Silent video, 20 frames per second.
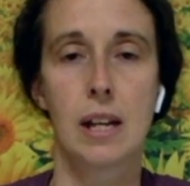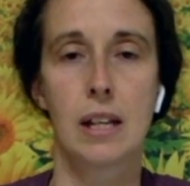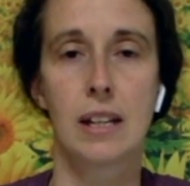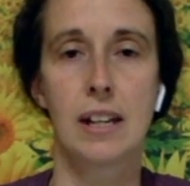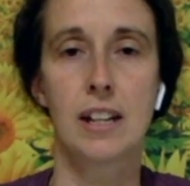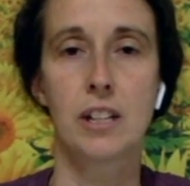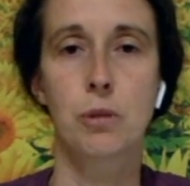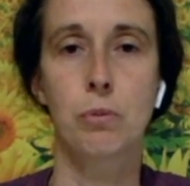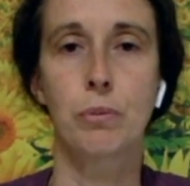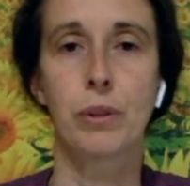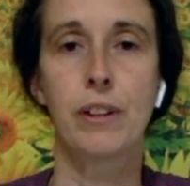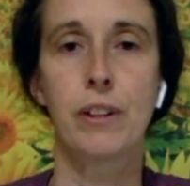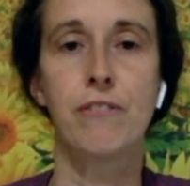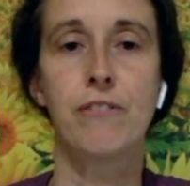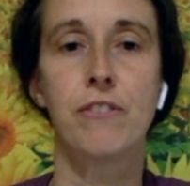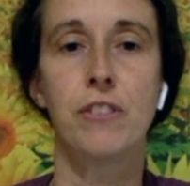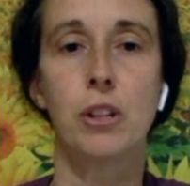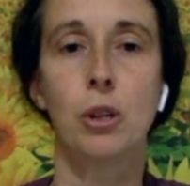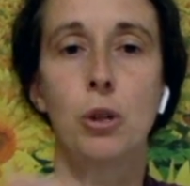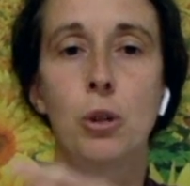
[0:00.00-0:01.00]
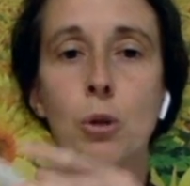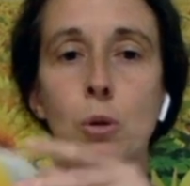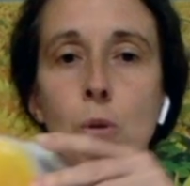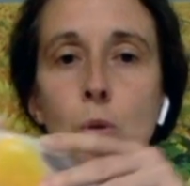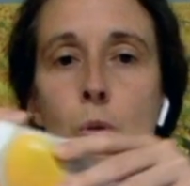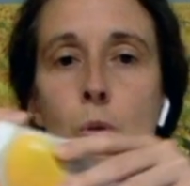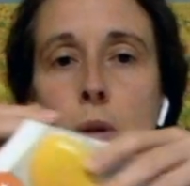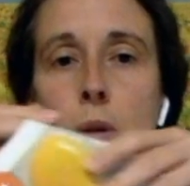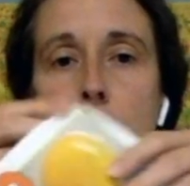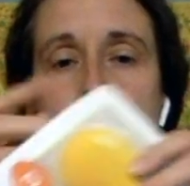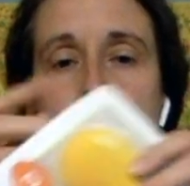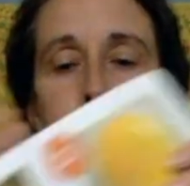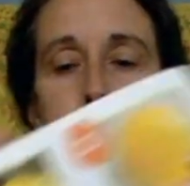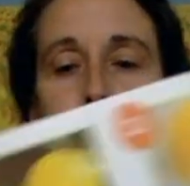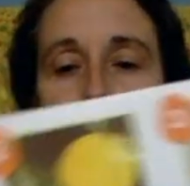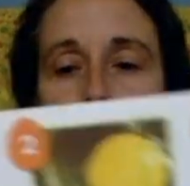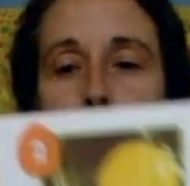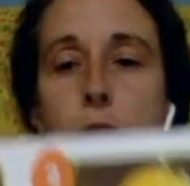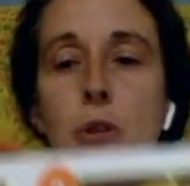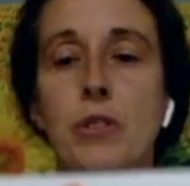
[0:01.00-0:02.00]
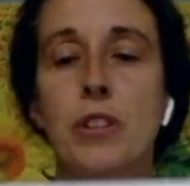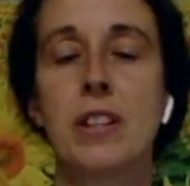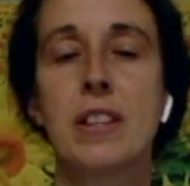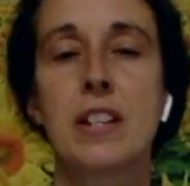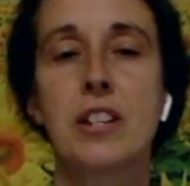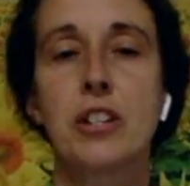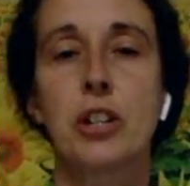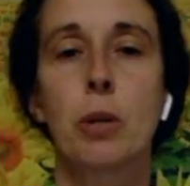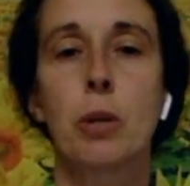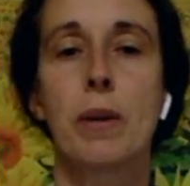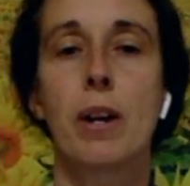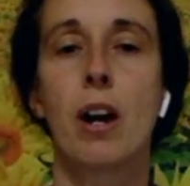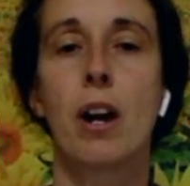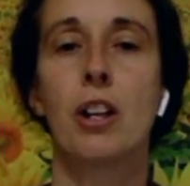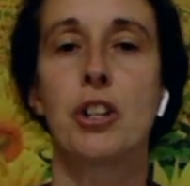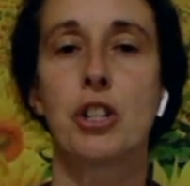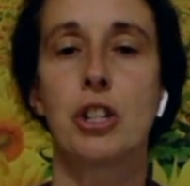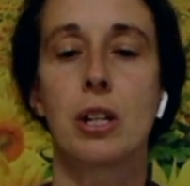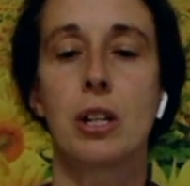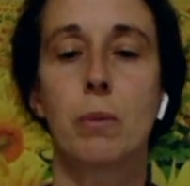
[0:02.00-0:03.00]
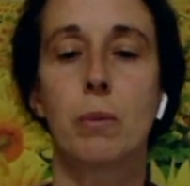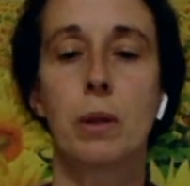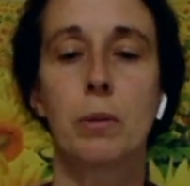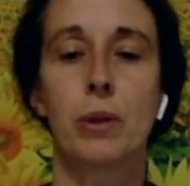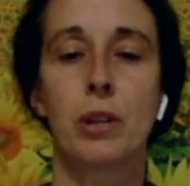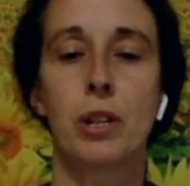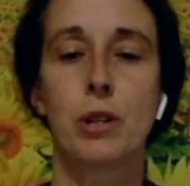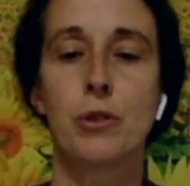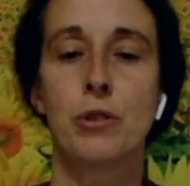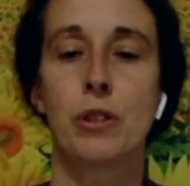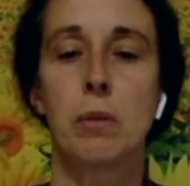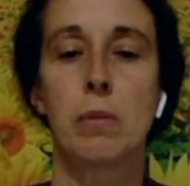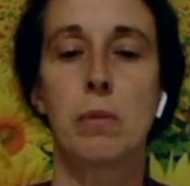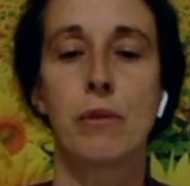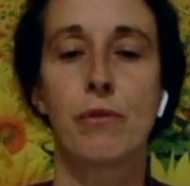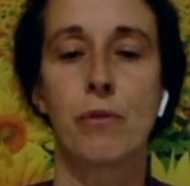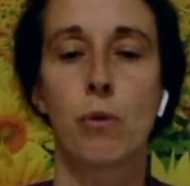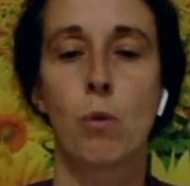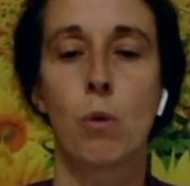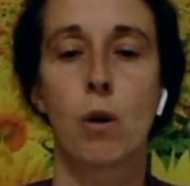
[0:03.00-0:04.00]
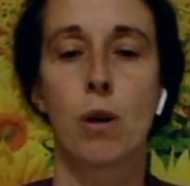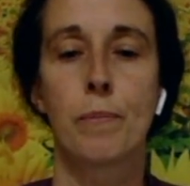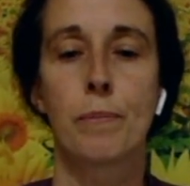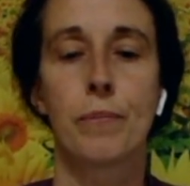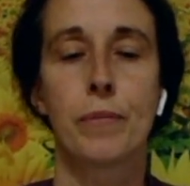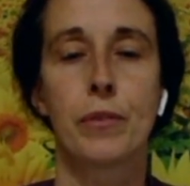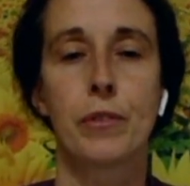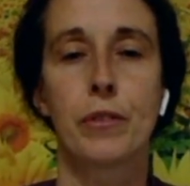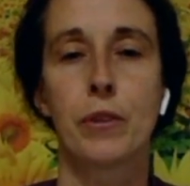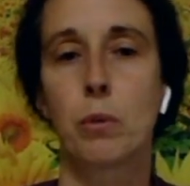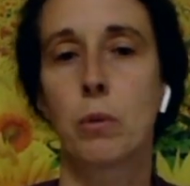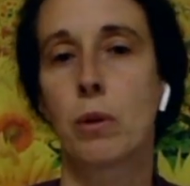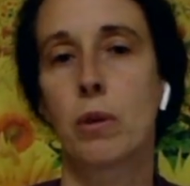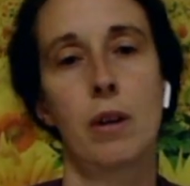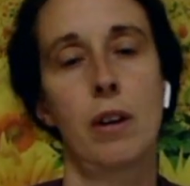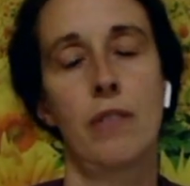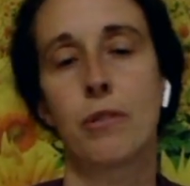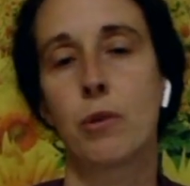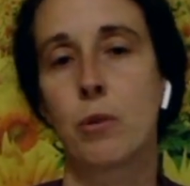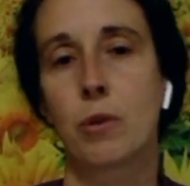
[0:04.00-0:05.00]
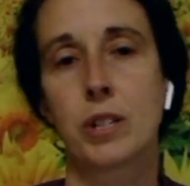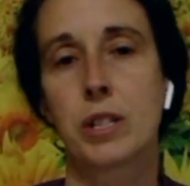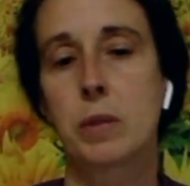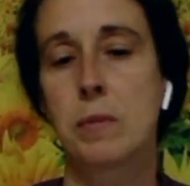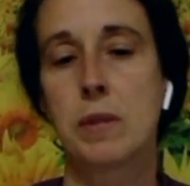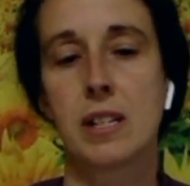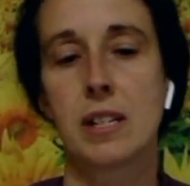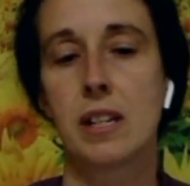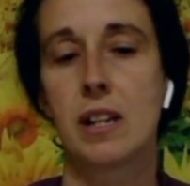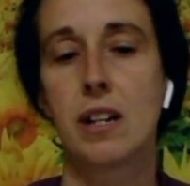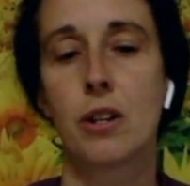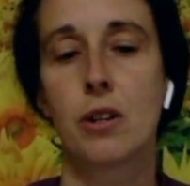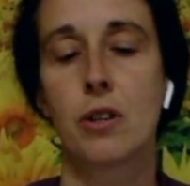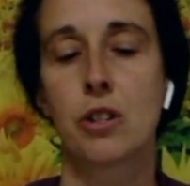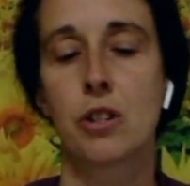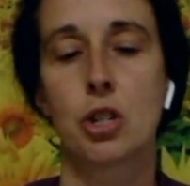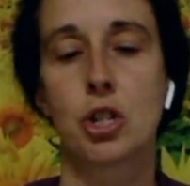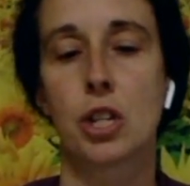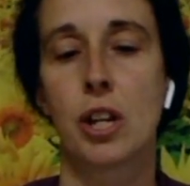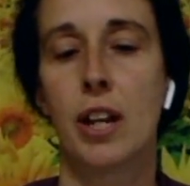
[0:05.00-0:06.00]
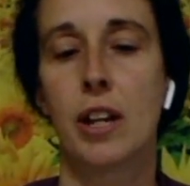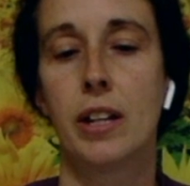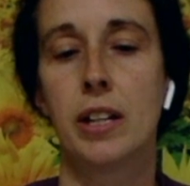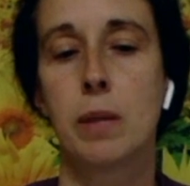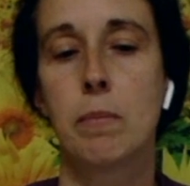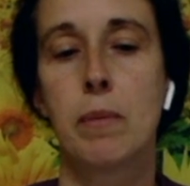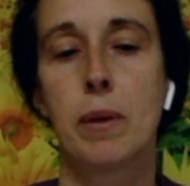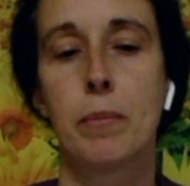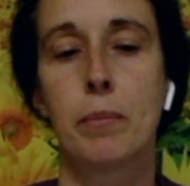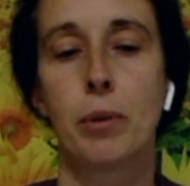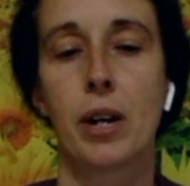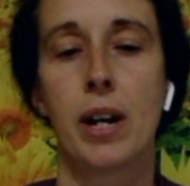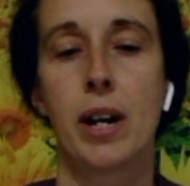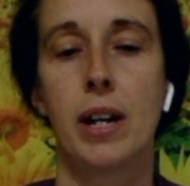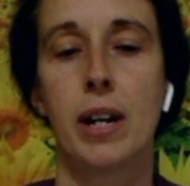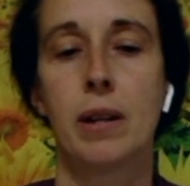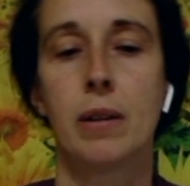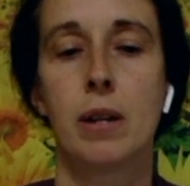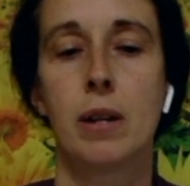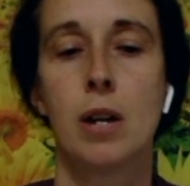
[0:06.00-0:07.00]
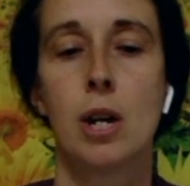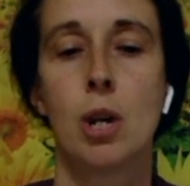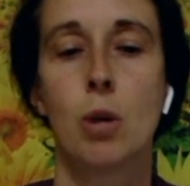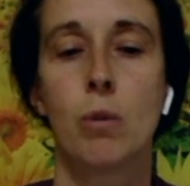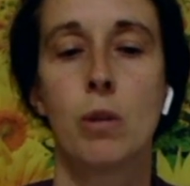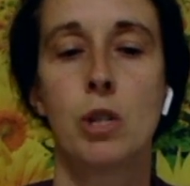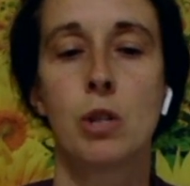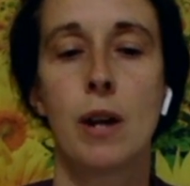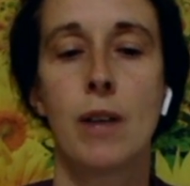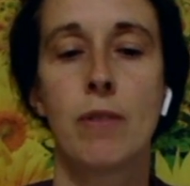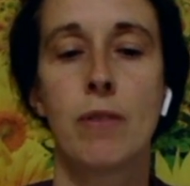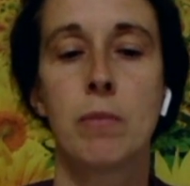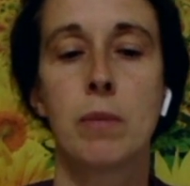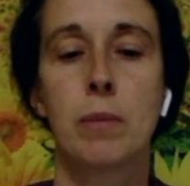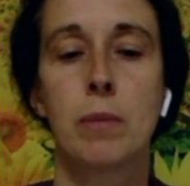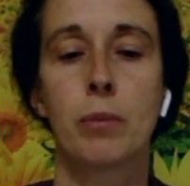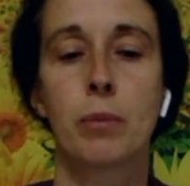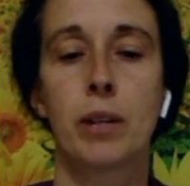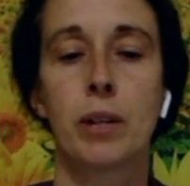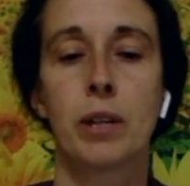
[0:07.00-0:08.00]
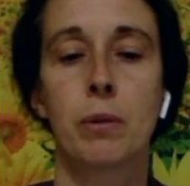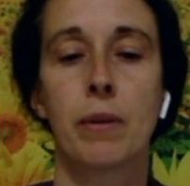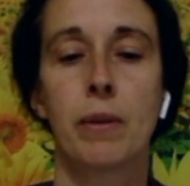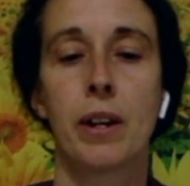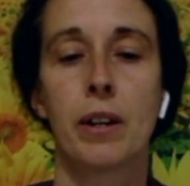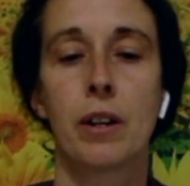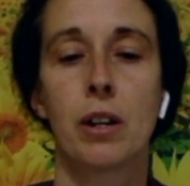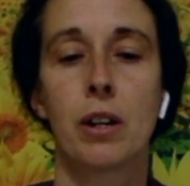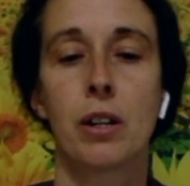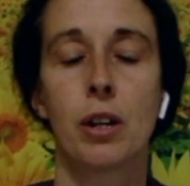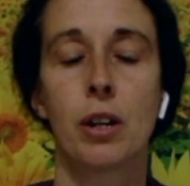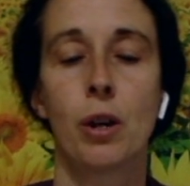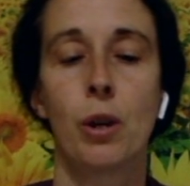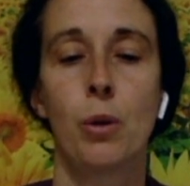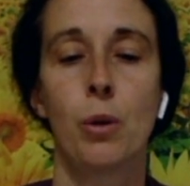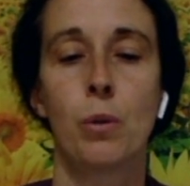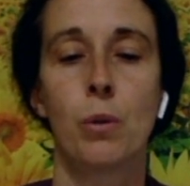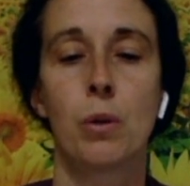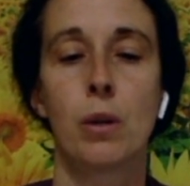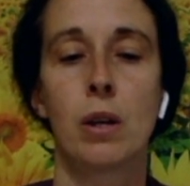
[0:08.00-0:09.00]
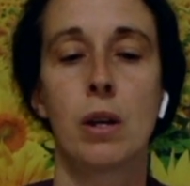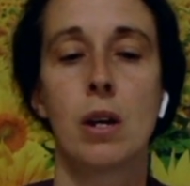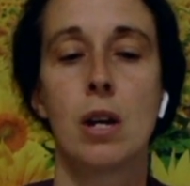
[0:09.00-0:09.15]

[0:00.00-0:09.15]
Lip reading: Let's review using the terminology that we were using before. So we're, of course, missing here the shell and the membrane. We do have a membrane around our yolk.